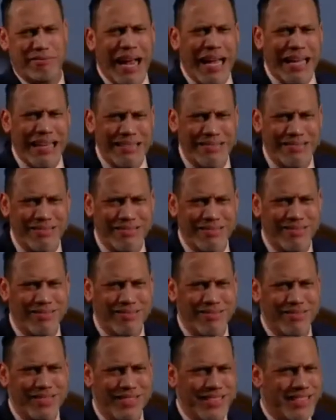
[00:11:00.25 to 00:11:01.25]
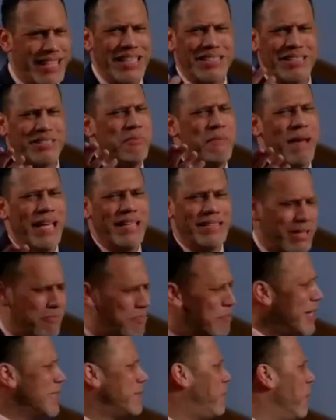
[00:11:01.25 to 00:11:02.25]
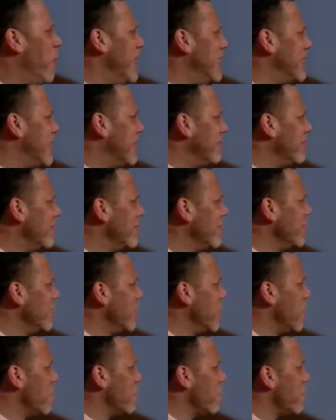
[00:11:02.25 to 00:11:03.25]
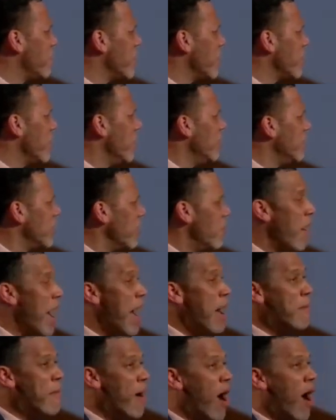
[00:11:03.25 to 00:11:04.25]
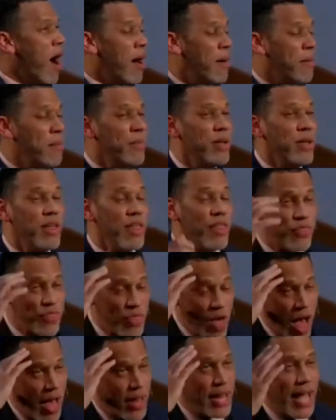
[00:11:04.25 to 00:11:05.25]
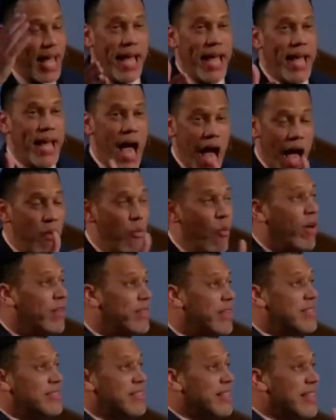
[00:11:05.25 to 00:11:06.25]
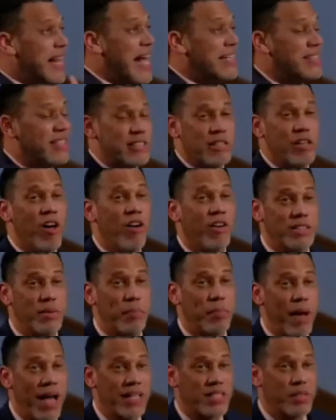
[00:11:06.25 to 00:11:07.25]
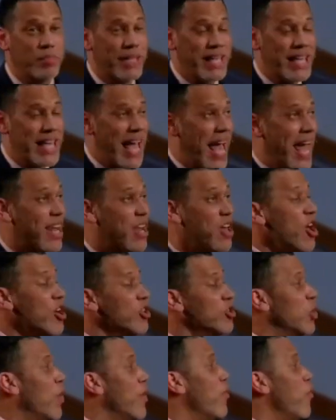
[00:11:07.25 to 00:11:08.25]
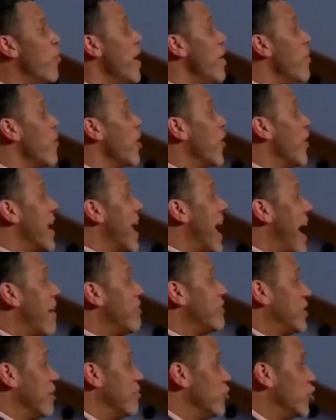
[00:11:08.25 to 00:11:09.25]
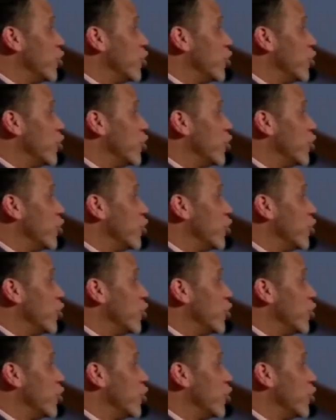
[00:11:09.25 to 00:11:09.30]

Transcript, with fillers: right? Tastes amazing, but it's poison. So my mom thought, hey, I want this to last as long as it possibly can. So if we were going to have some